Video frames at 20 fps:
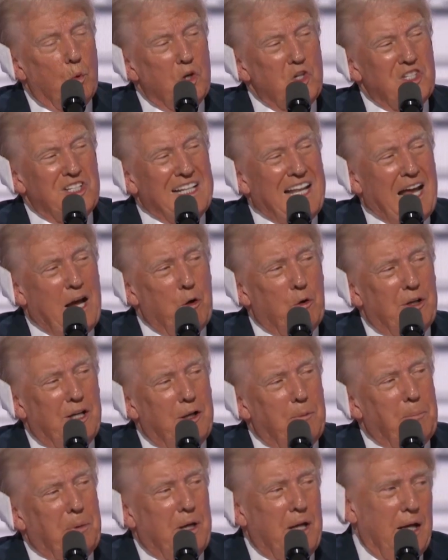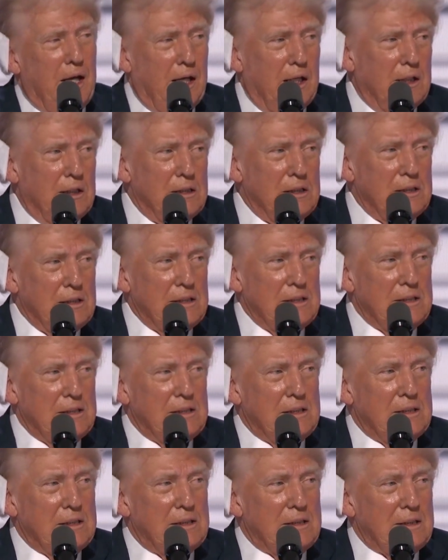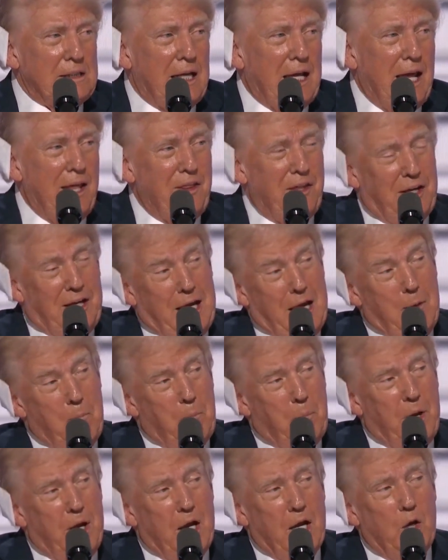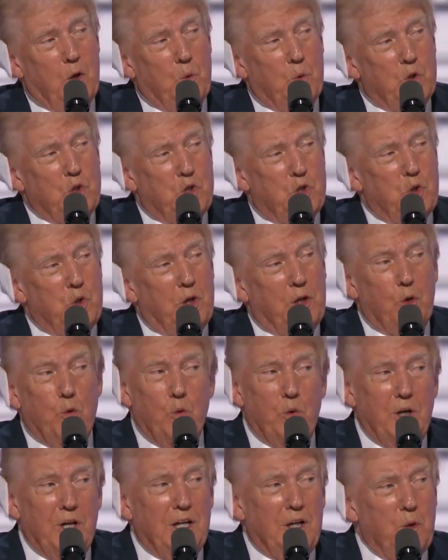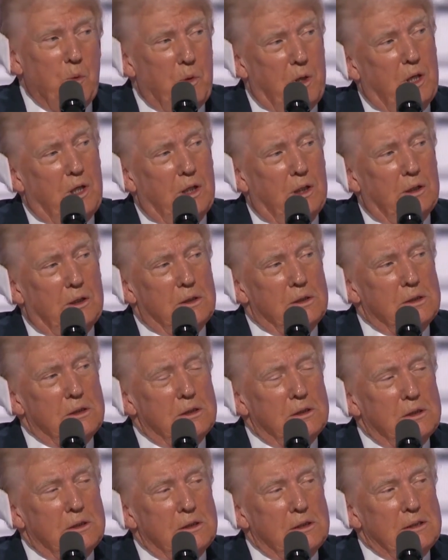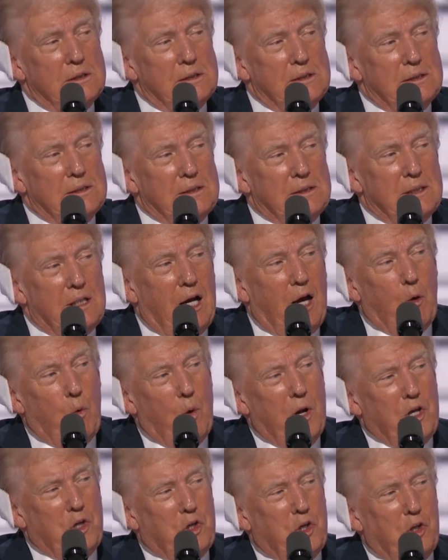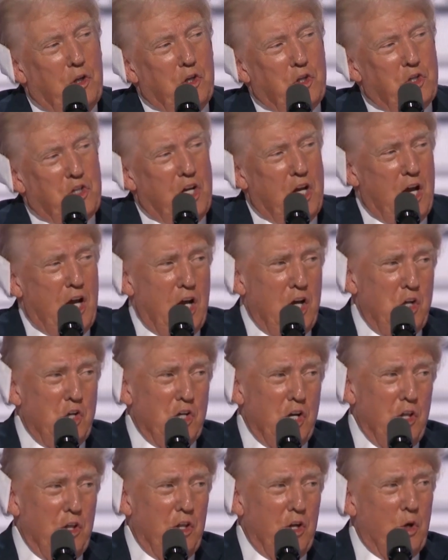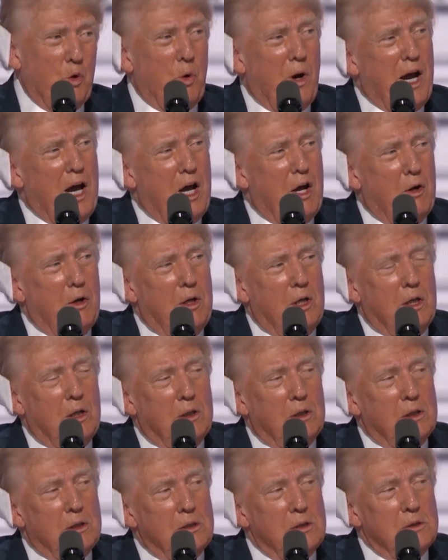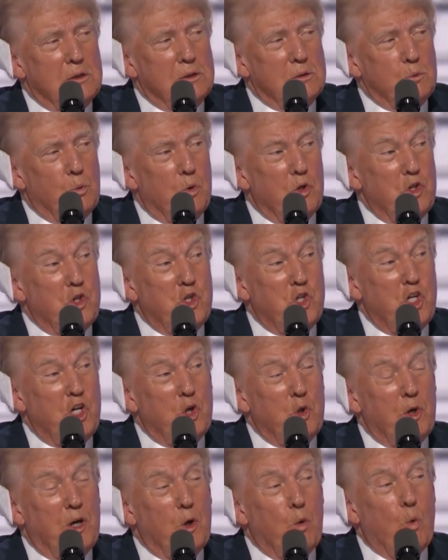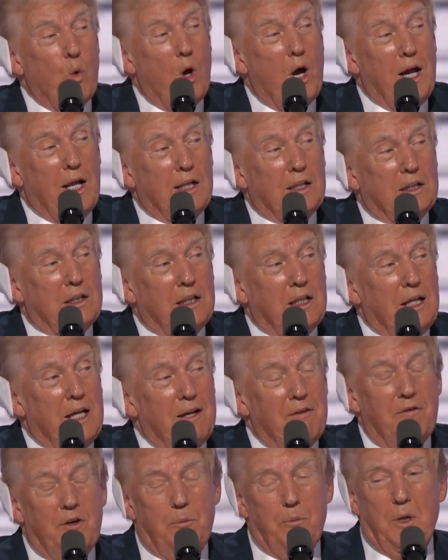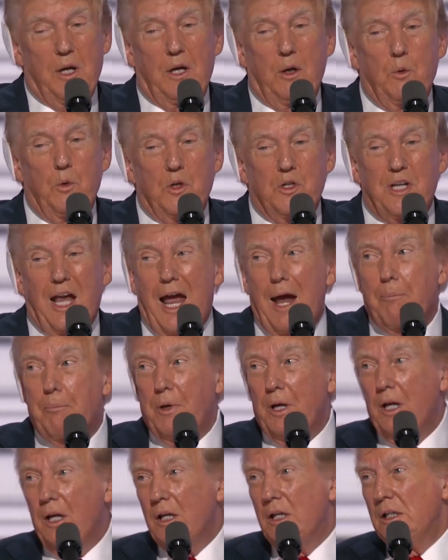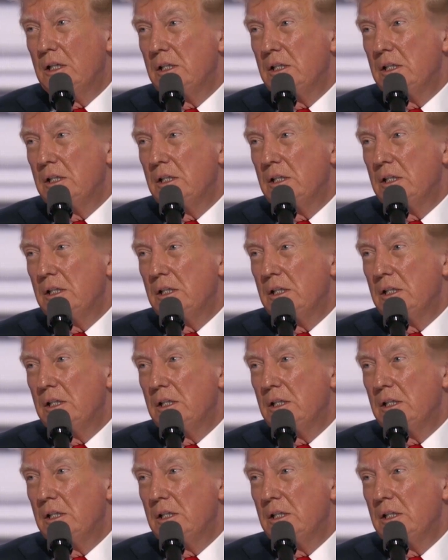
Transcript: was loudly playing, and the campaign was doing really well. I went to the stage, and the crowd was cheering wildly. Everybody was happy.